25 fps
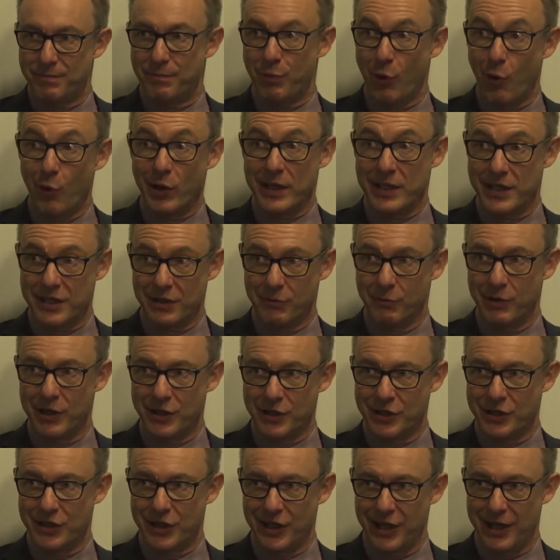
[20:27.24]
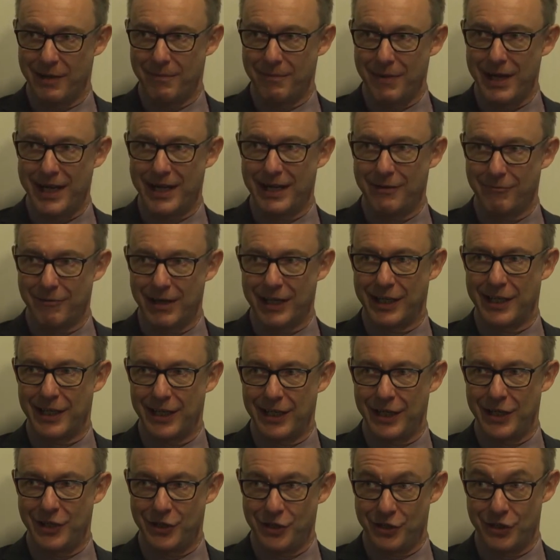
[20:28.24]
point at which to make
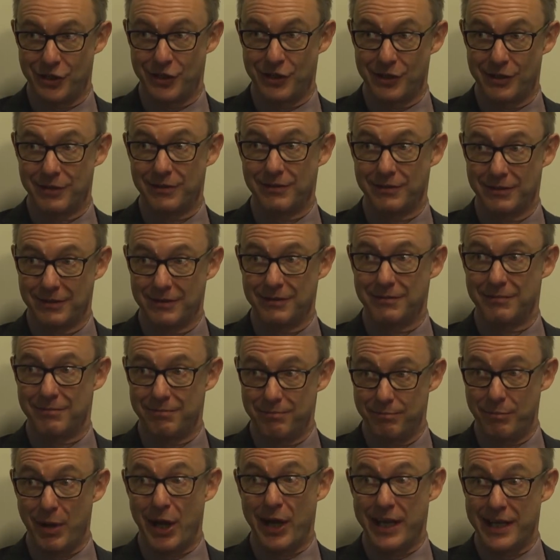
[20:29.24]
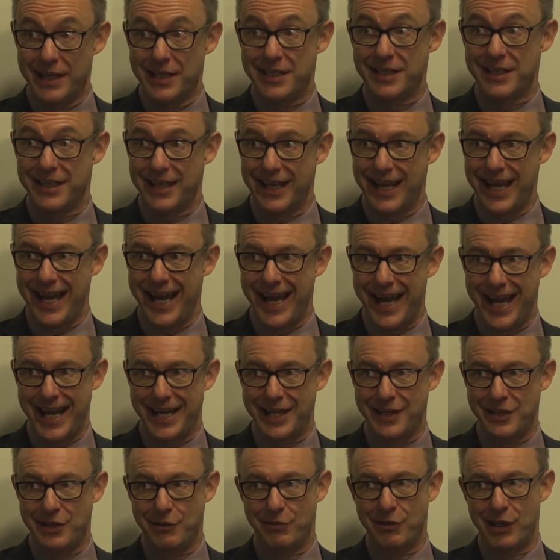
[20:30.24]
regulation bite,
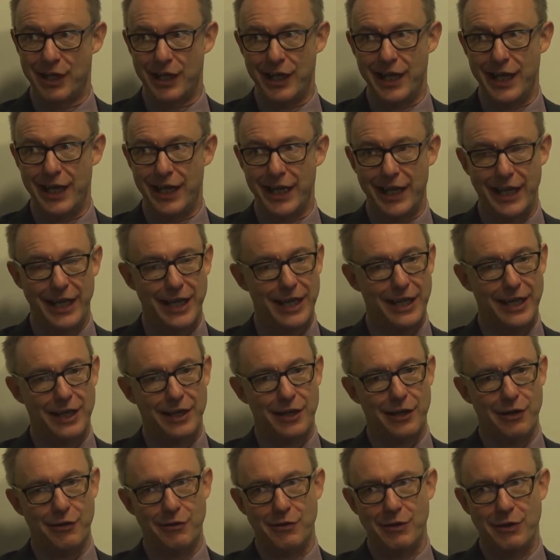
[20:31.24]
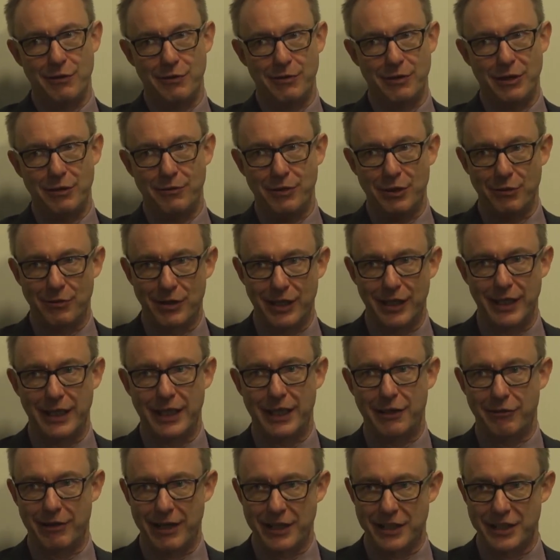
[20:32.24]
and you clearly, you know, you, you
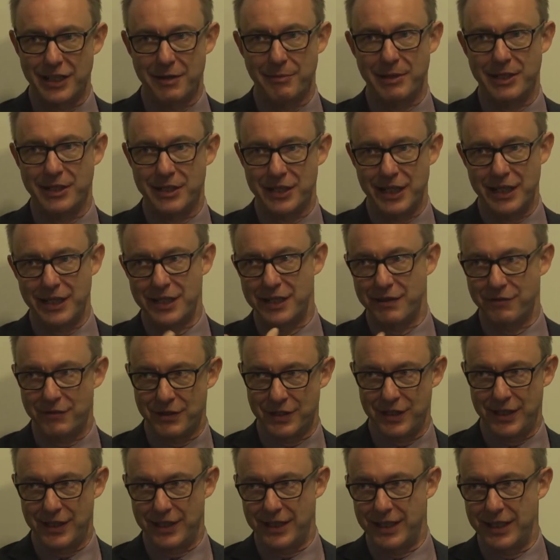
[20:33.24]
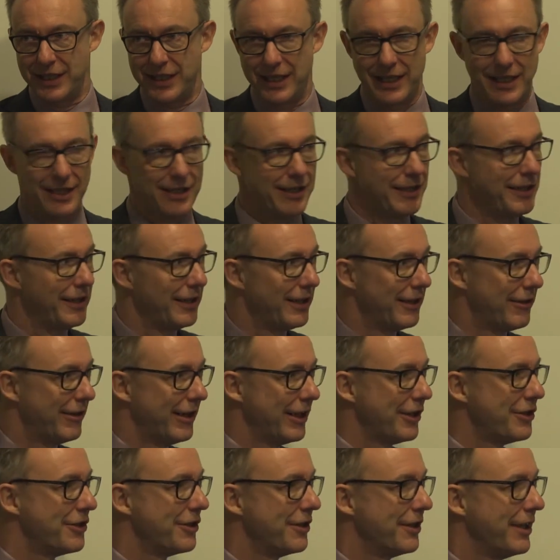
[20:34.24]
clearly create some incentives in, in, in either
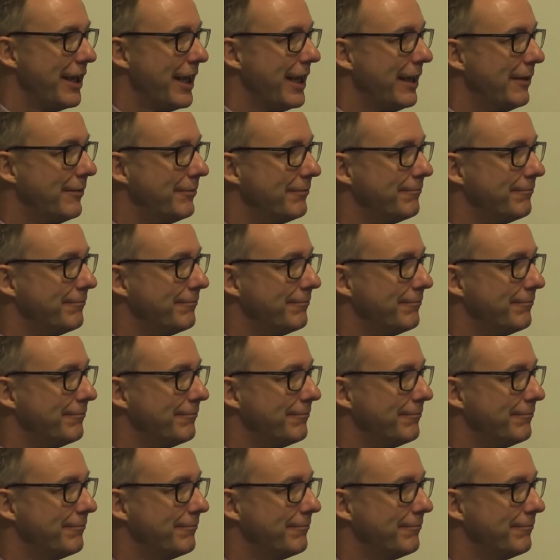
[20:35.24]
direction there.